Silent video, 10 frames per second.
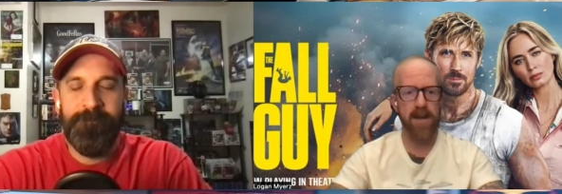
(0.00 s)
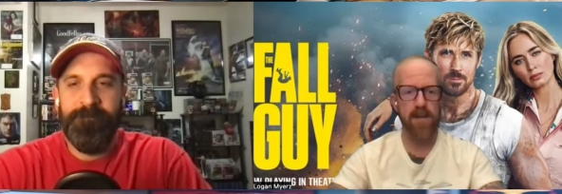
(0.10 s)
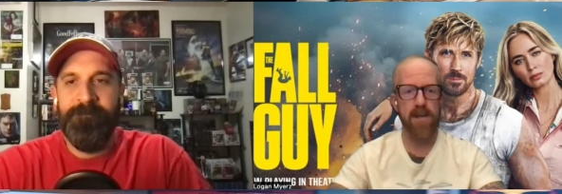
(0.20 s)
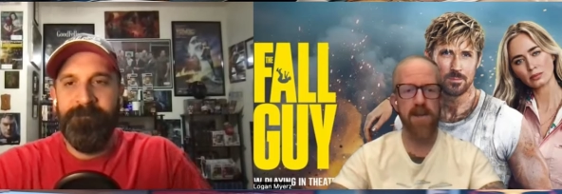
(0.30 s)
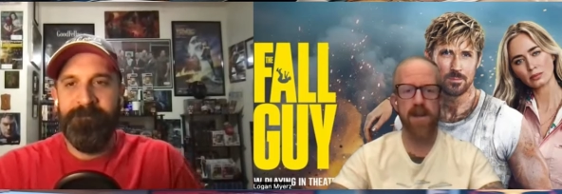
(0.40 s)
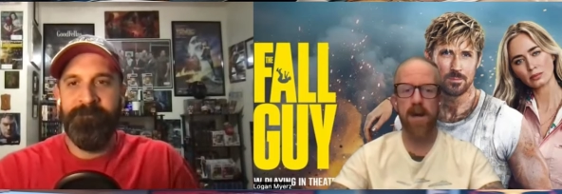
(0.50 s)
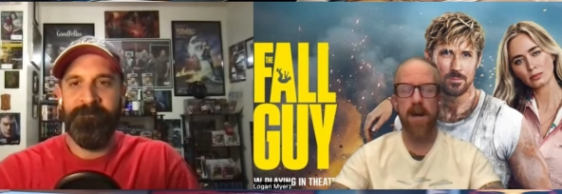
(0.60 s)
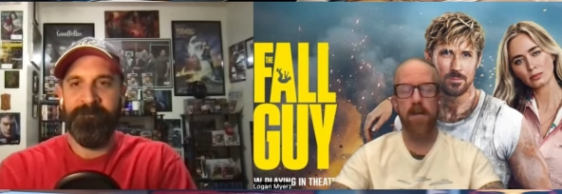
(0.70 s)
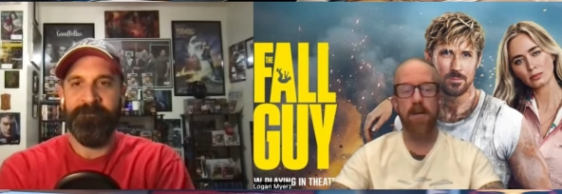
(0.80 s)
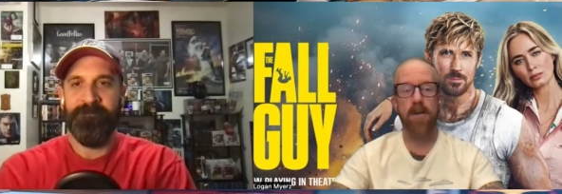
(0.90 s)
Speaker 1: He's always
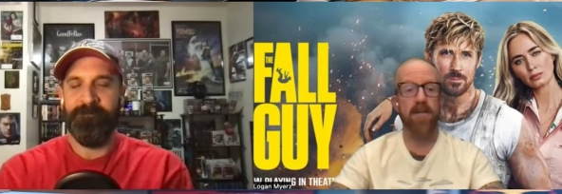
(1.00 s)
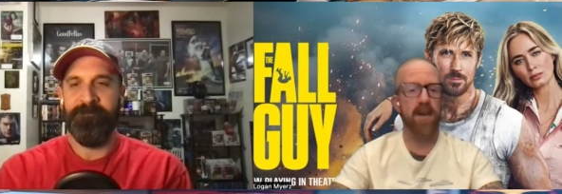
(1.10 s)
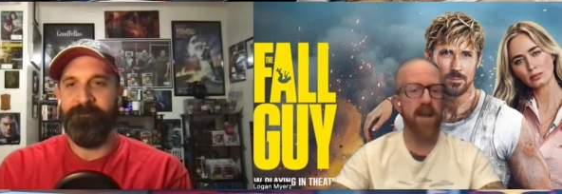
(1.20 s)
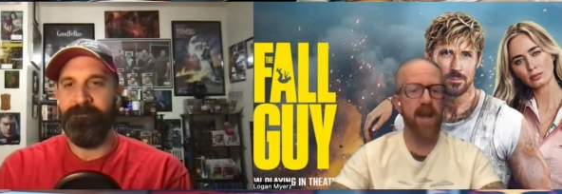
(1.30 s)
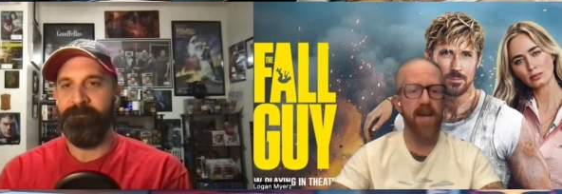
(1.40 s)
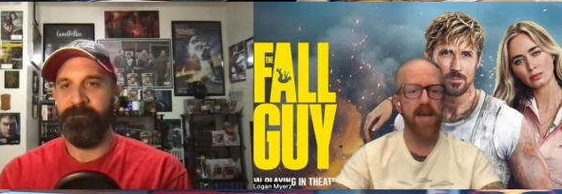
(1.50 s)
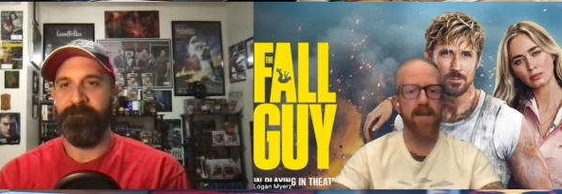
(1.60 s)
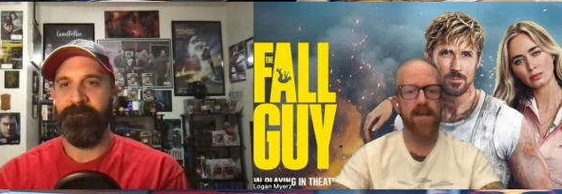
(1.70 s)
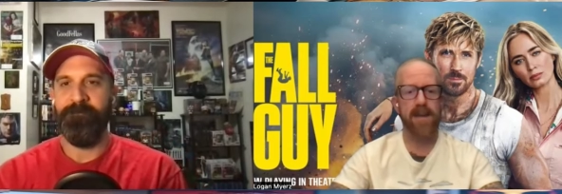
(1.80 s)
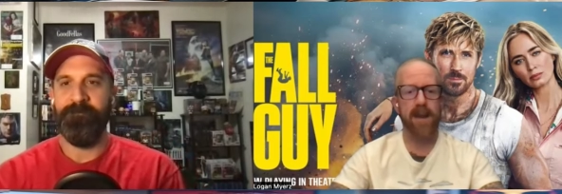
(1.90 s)
really
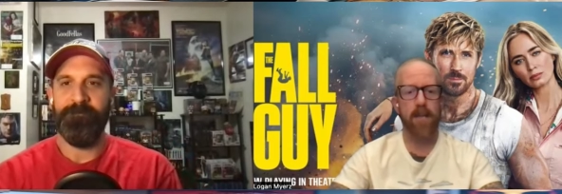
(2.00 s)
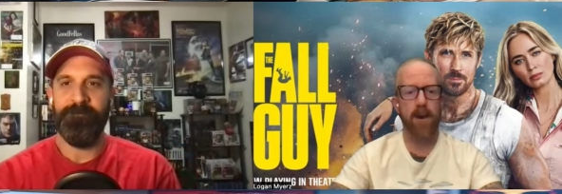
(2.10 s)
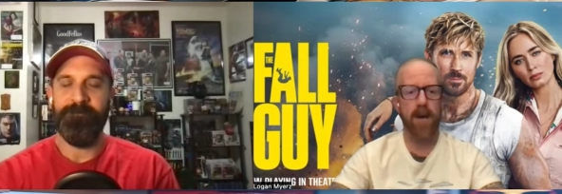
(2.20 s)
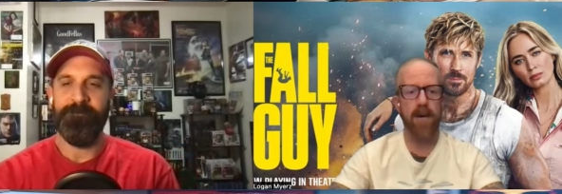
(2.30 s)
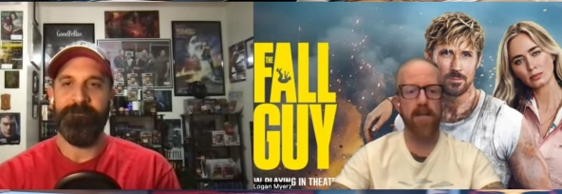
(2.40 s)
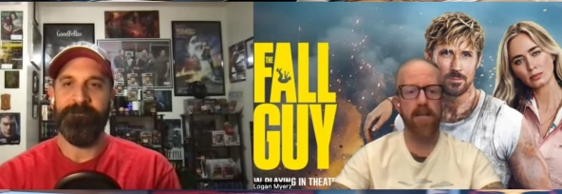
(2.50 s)
fantastic this time around.